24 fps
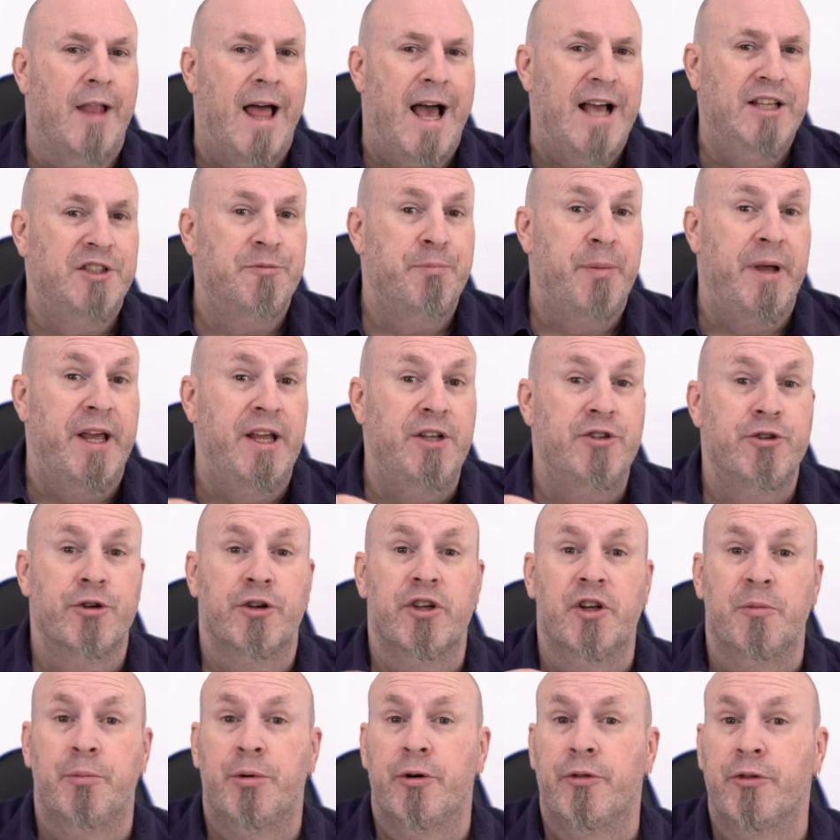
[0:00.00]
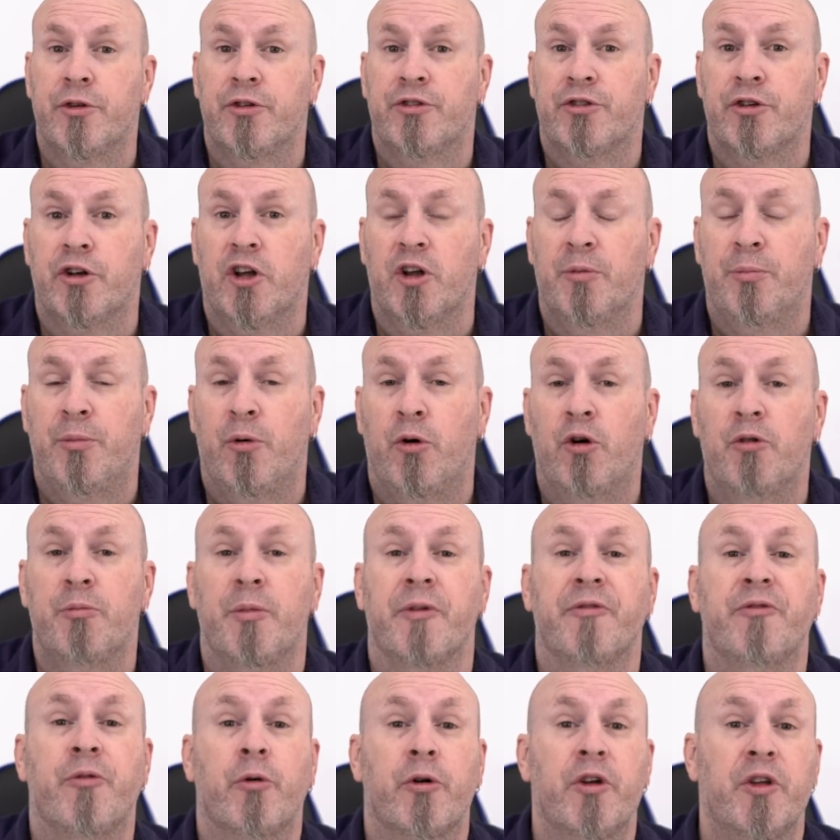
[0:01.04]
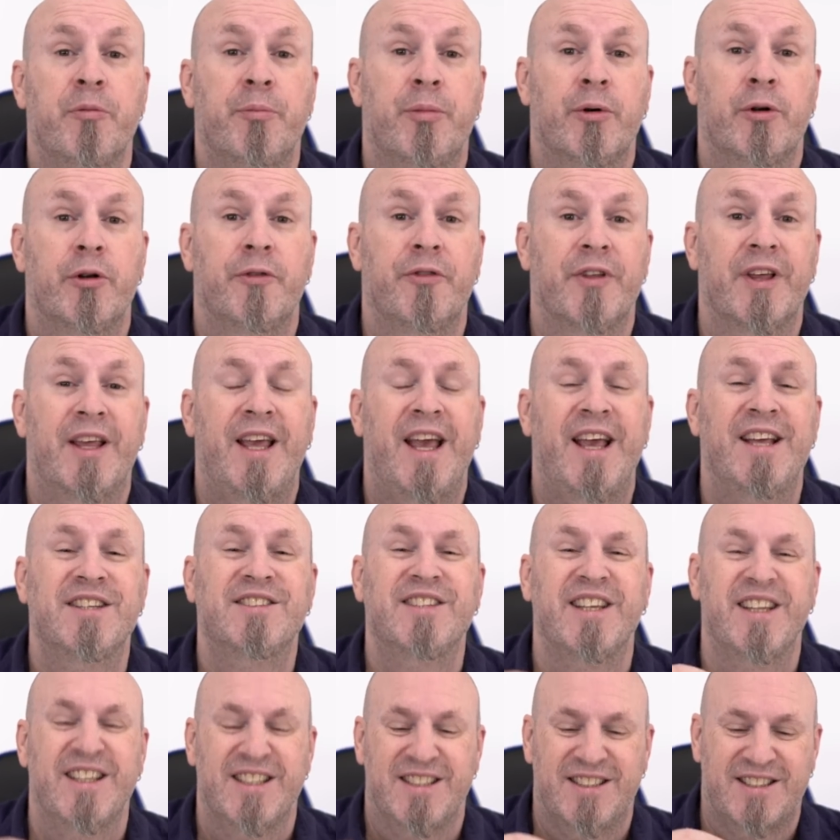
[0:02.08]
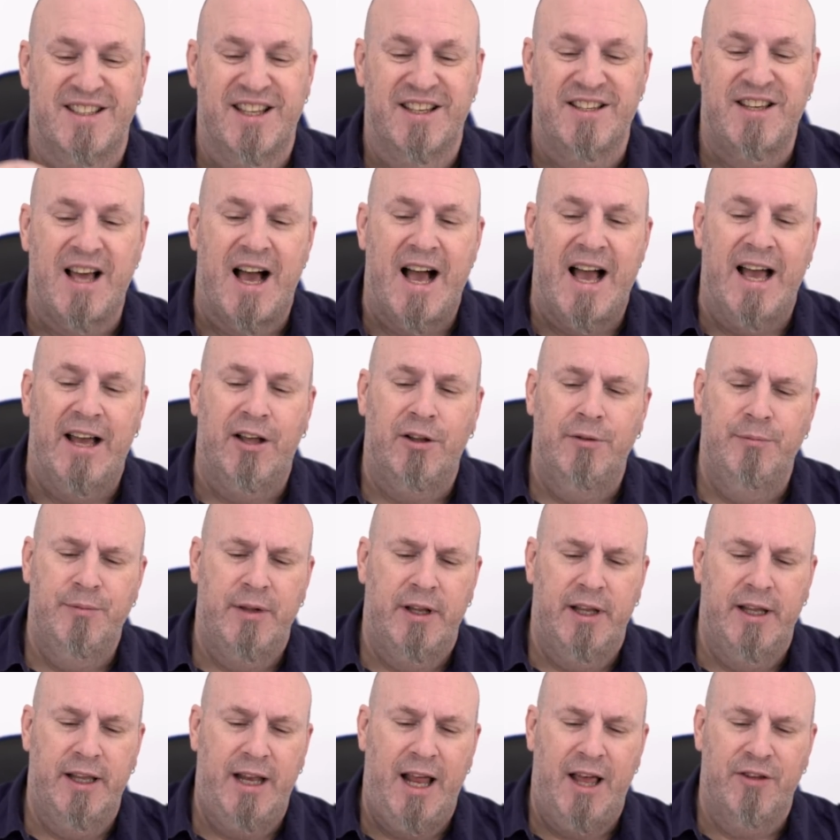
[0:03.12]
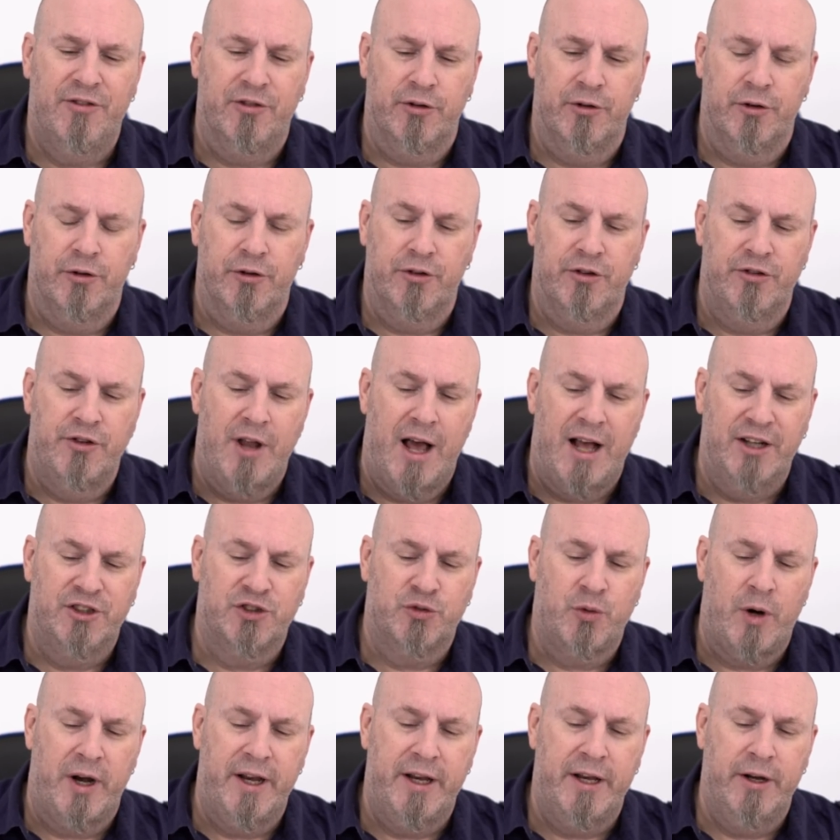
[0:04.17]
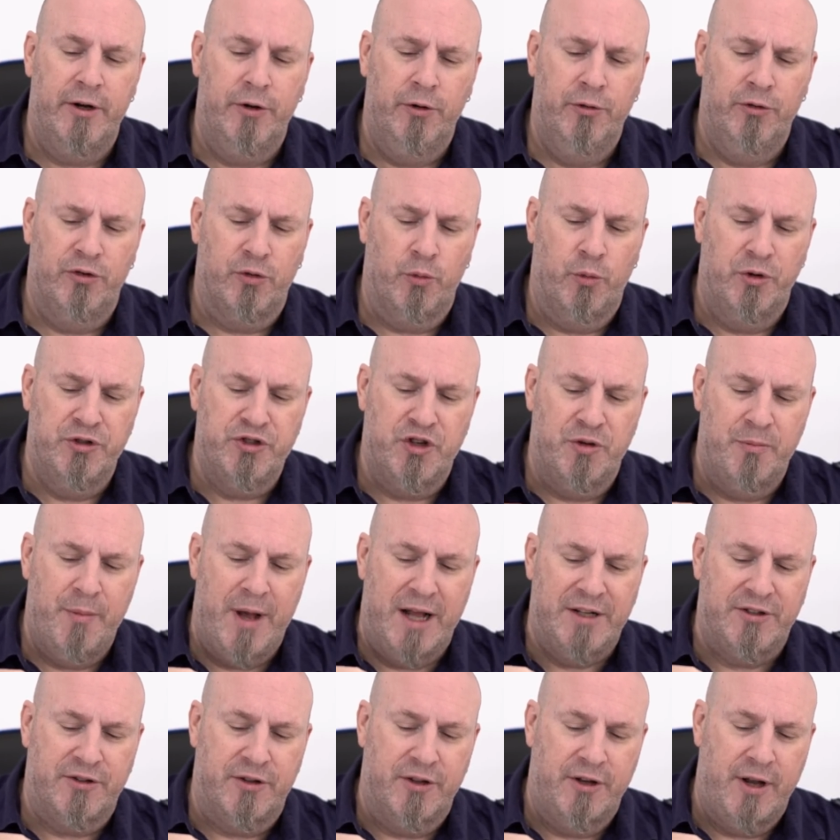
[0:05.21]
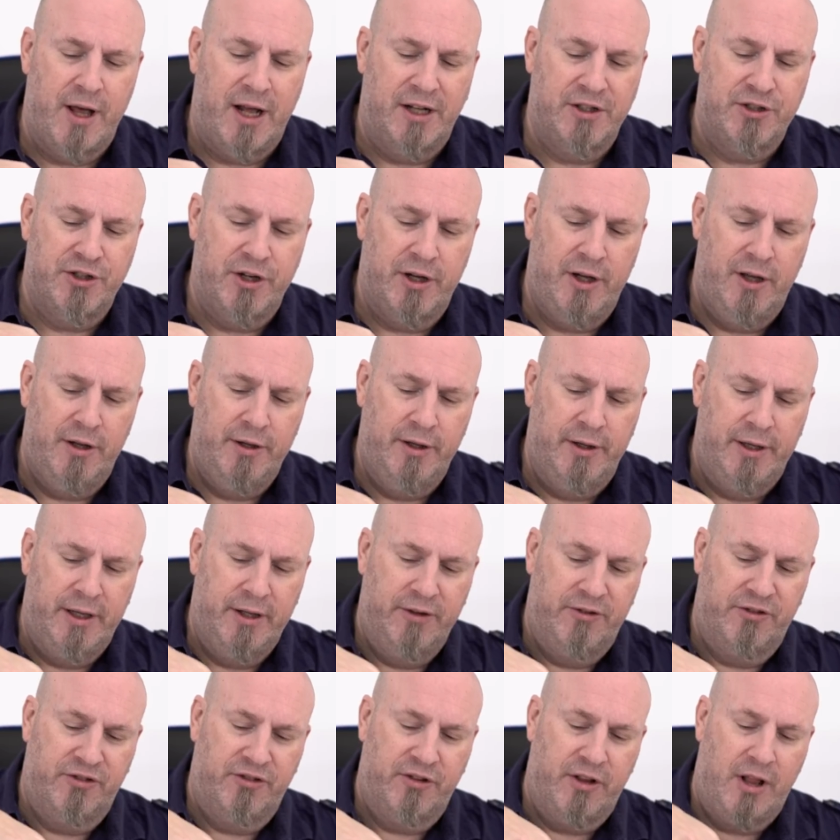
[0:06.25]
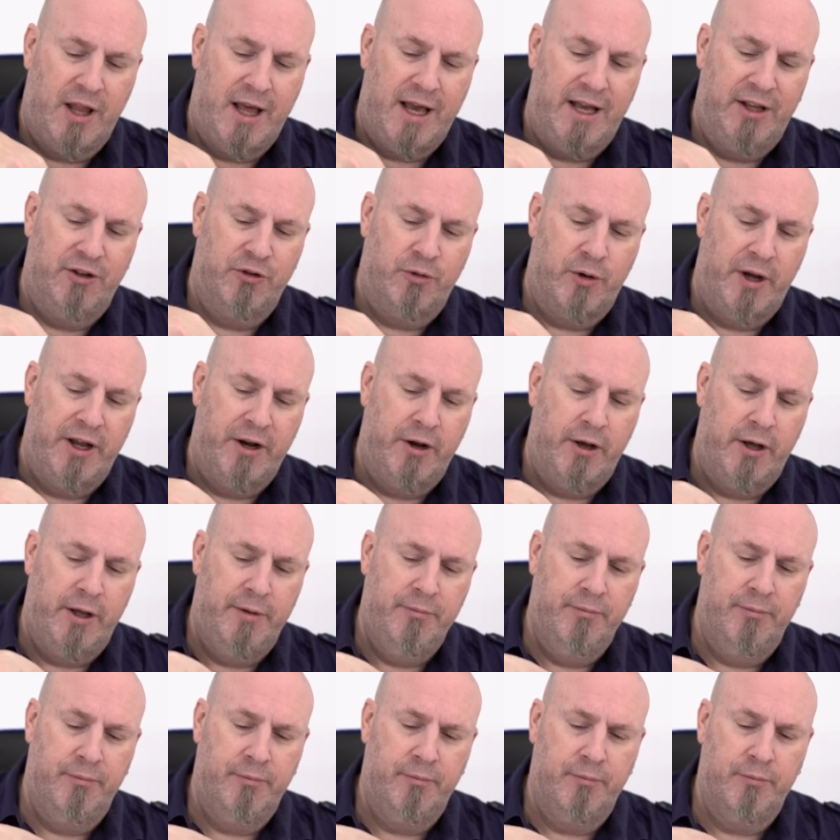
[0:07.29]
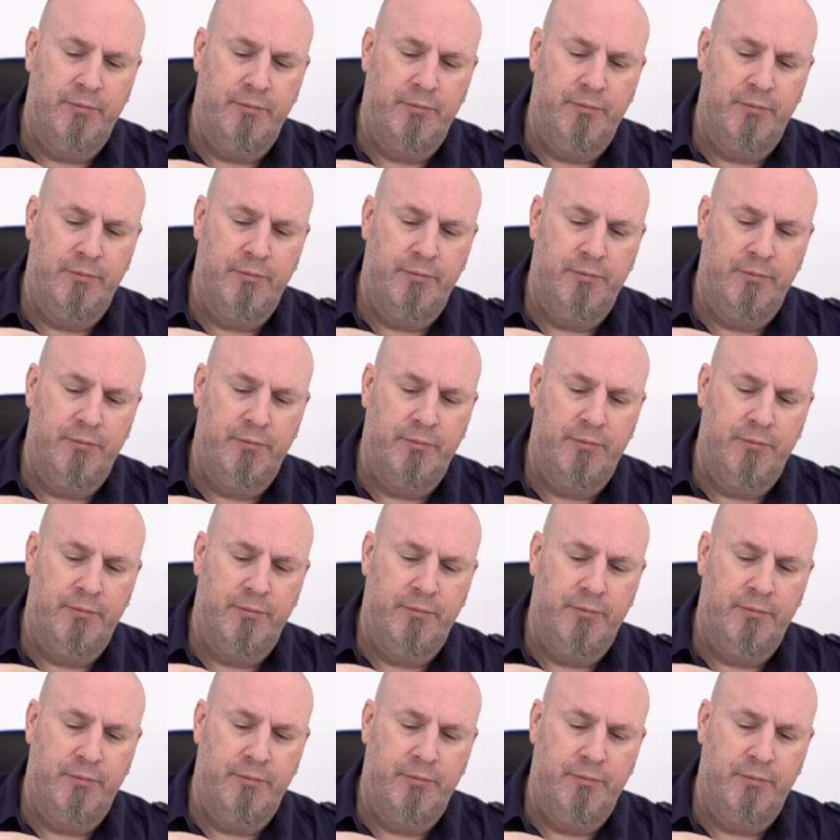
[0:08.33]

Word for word: The last piece you're going to put in the circuit board before you put it in the case is the dial. It has a little notch right here. So once you match the notch on, it slides right on.